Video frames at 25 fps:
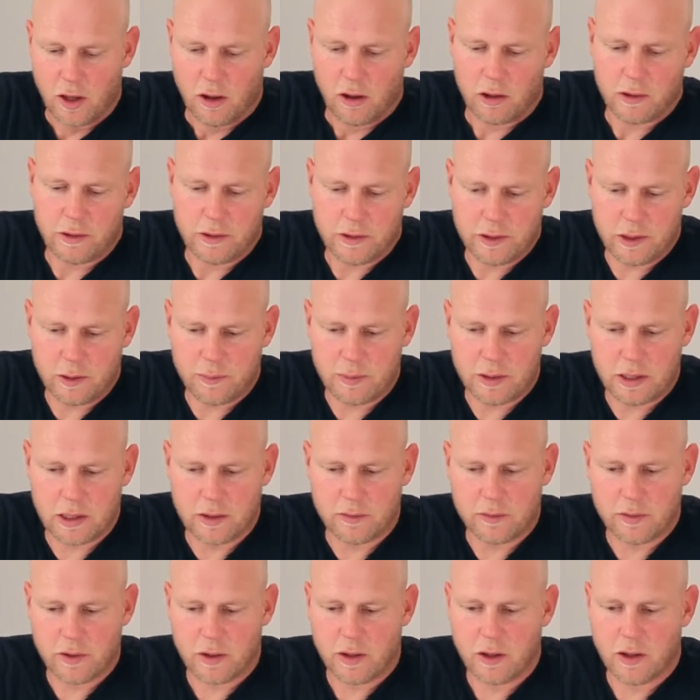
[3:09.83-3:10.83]
a little bit
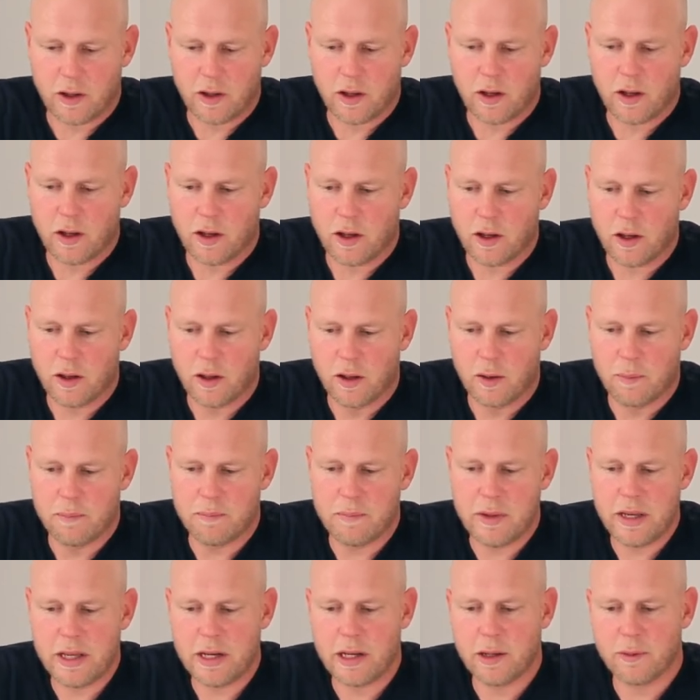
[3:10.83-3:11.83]
of a
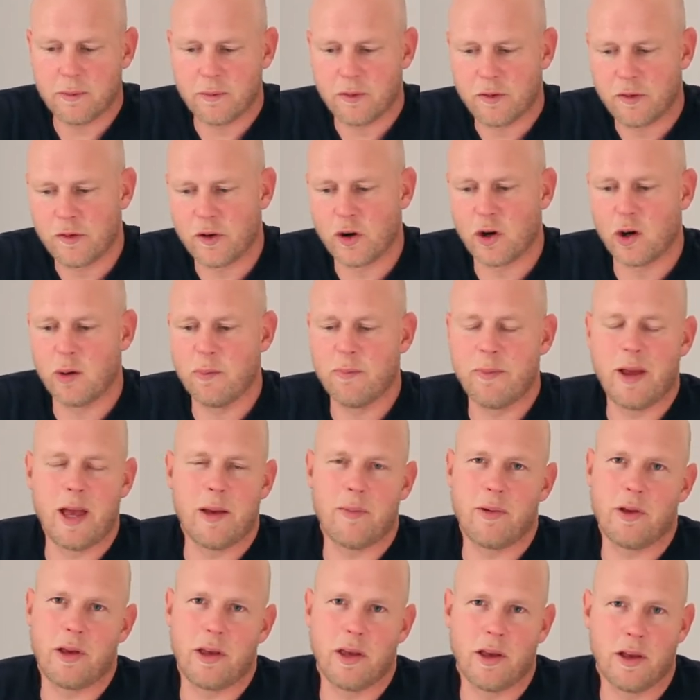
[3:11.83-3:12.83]
medium firm
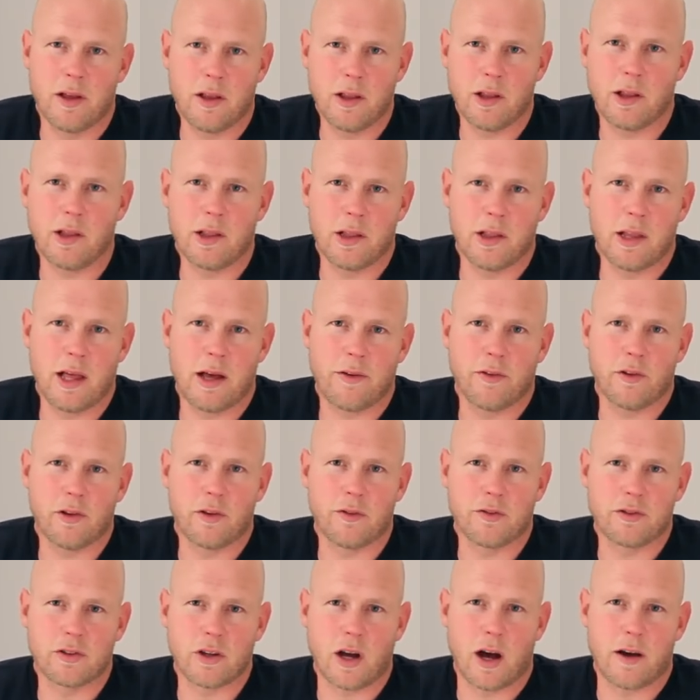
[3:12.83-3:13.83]
maybe level
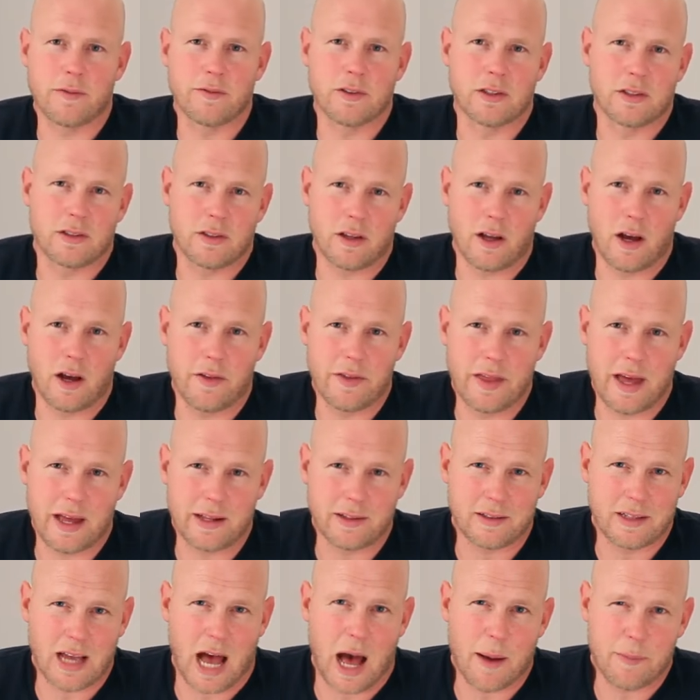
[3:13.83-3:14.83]
of softness on
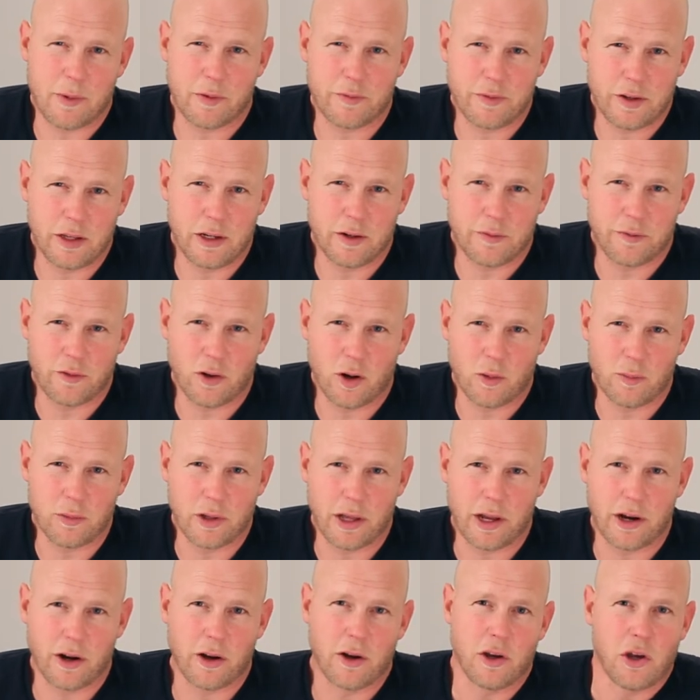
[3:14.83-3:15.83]
that top Avena foam
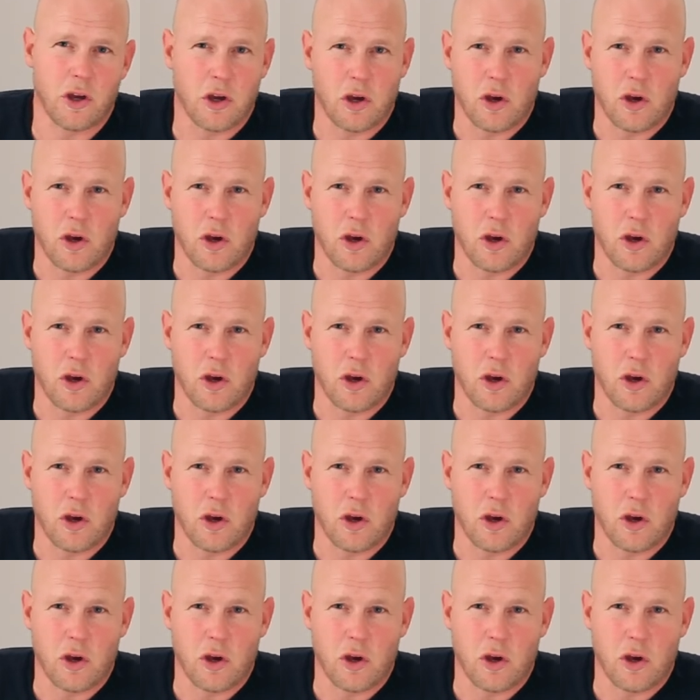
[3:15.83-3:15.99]
layer